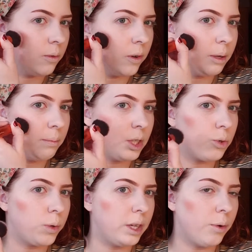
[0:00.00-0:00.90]
right
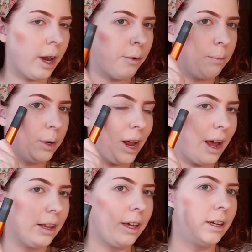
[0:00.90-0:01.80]
between where I would put
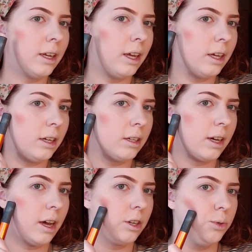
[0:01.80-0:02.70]
highlight and
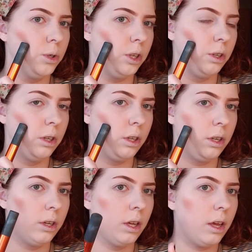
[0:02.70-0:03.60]
contour,
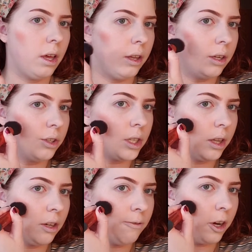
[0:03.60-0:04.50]
and then just a
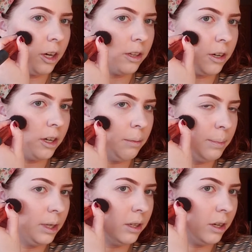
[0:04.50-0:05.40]
little farther up,
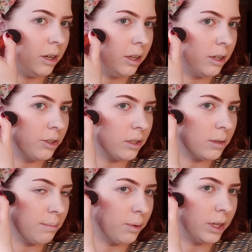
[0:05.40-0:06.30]
and then
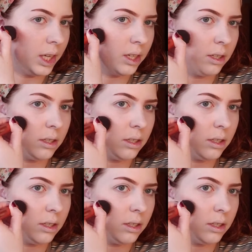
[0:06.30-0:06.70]
just bring it.